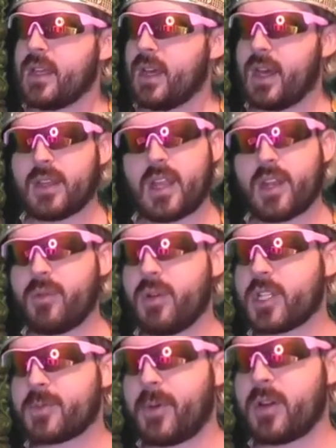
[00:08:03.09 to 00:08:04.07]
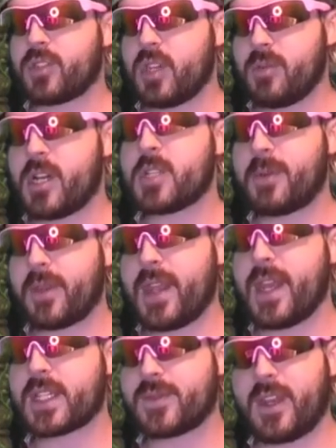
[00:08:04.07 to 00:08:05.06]
I don't want to spoil too much, but the
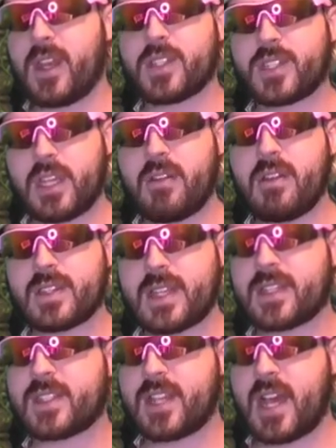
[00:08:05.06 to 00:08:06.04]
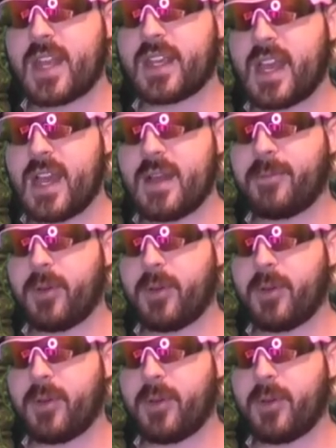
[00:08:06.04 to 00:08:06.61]
next video series that's starting up,